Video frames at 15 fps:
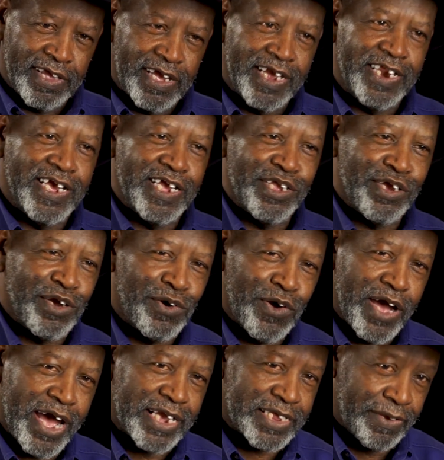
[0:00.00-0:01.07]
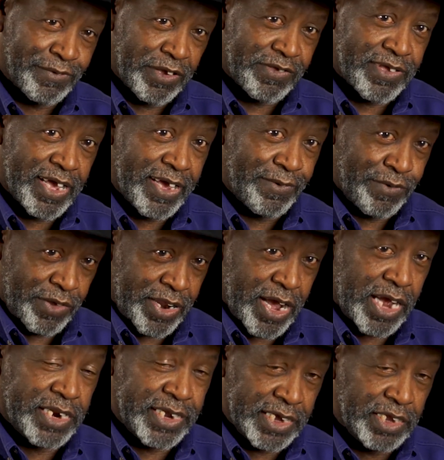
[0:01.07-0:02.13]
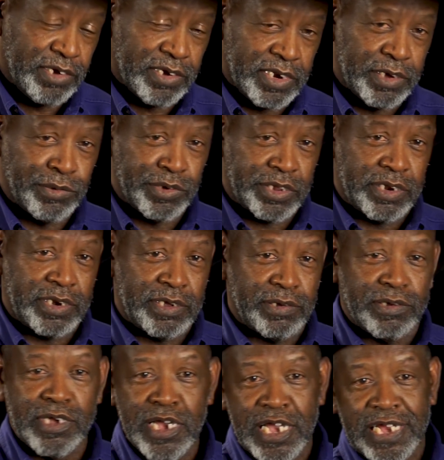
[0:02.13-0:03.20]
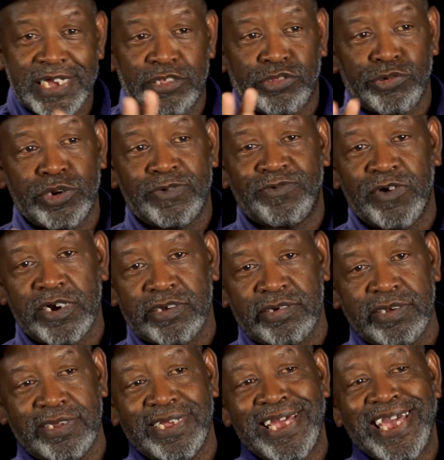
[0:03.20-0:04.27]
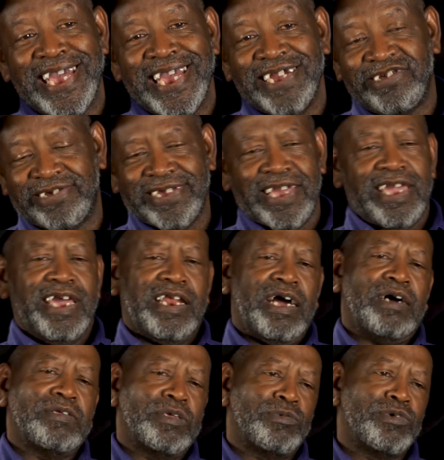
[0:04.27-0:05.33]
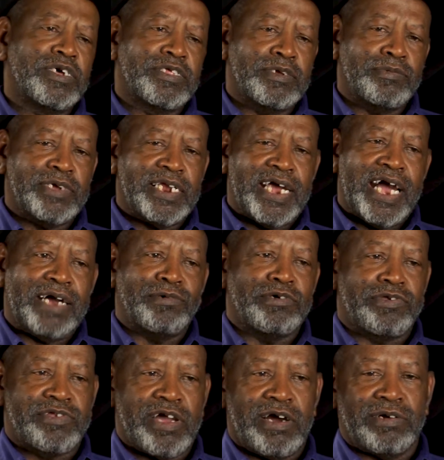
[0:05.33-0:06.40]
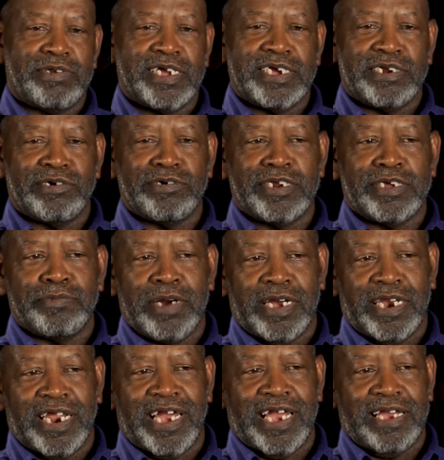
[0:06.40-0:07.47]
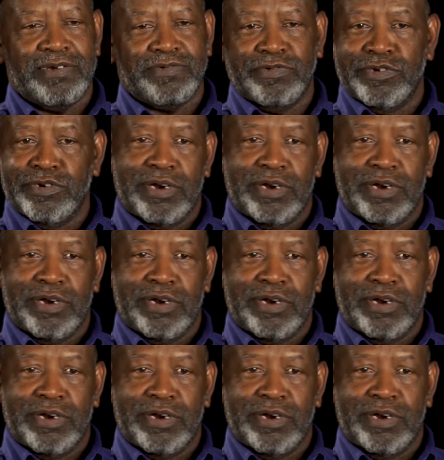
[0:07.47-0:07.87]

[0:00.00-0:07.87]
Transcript: And then you're going to act if it's safe or not, then you can know what to do. It's 3 functions. And she had all the wisdom that I was taught later on in my life.